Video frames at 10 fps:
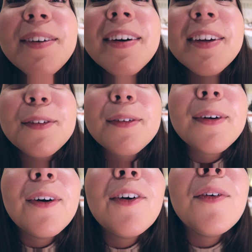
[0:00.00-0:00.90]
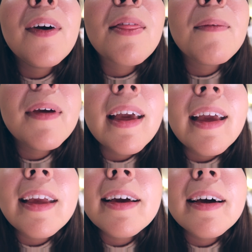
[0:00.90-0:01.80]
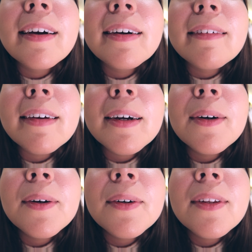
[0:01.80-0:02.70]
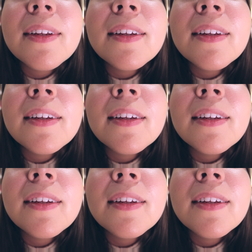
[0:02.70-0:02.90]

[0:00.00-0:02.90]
What is wrong with me? Oh God.